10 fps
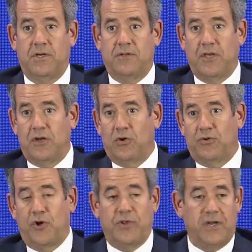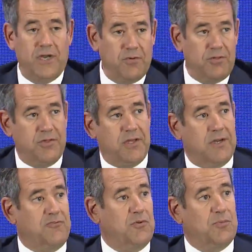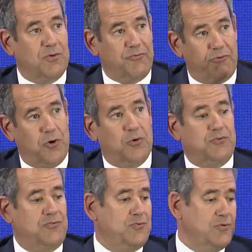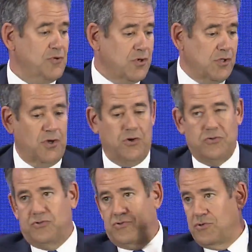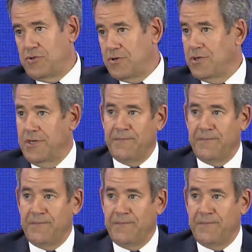They don't know that everything from their phones to their clothes to their,